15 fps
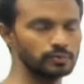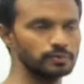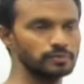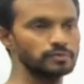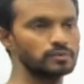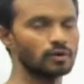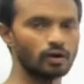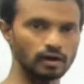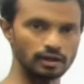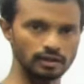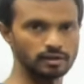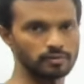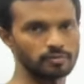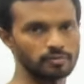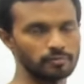to
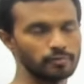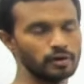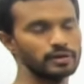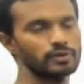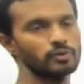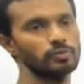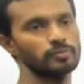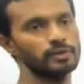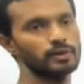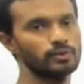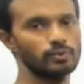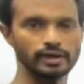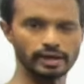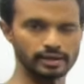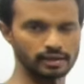call the polynomial
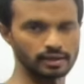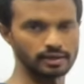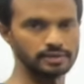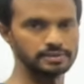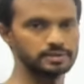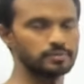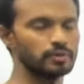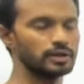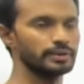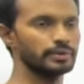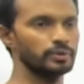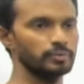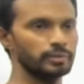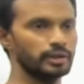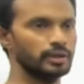or categorize the
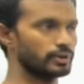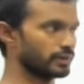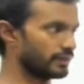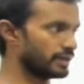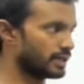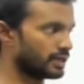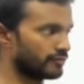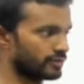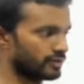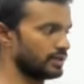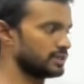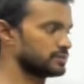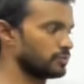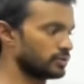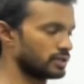polynomial. Okay, then after
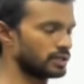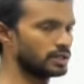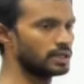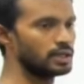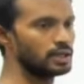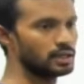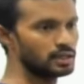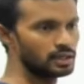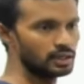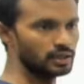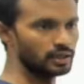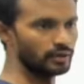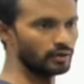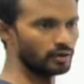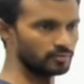this put a
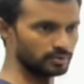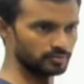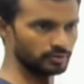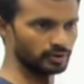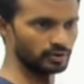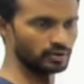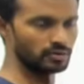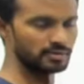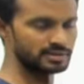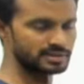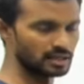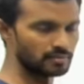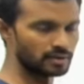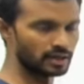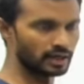normal
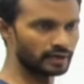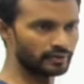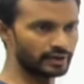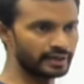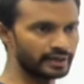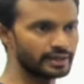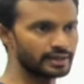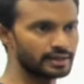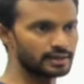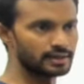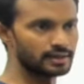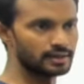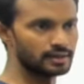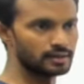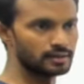star mark and write
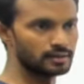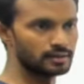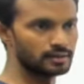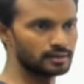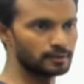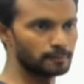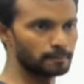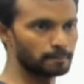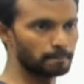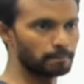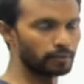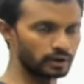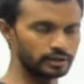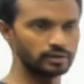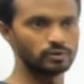
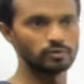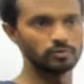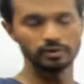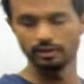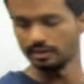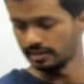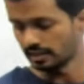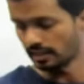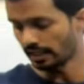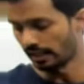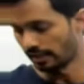polynomials are